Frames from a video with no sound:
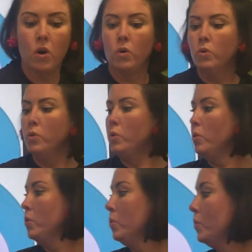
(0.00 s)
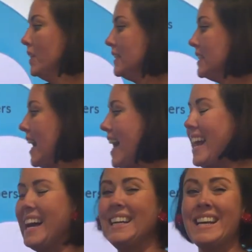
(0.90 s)
Ooh, what is that?
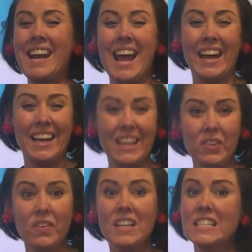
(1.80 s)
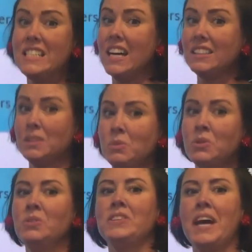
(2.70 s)
A negative
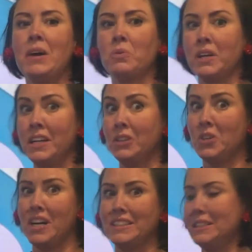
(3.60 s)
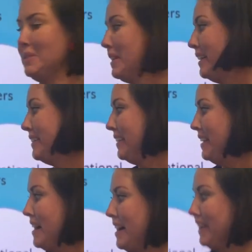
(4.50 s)
decimal? Now we're getting crazy with it.
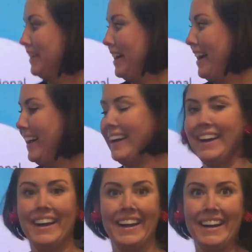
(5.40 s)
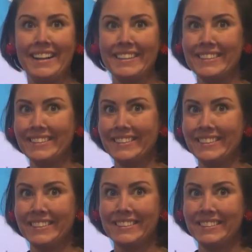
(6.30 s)
Okay.
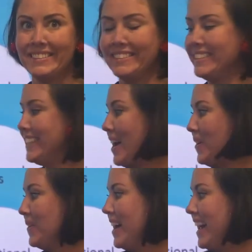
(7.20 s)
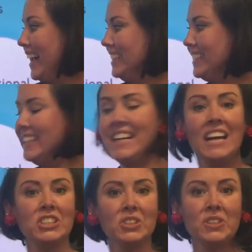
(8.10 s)
So, is it a
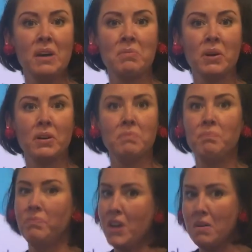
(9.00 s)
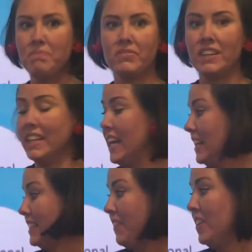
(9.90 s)
natural number? Nope.
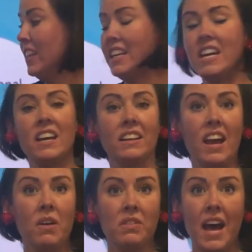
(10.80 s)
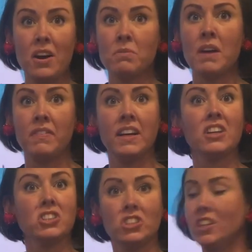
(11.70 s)
Definitely can't count that on my
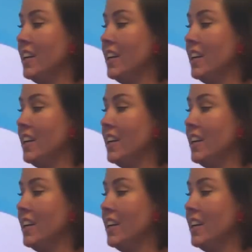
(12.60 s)
fingers.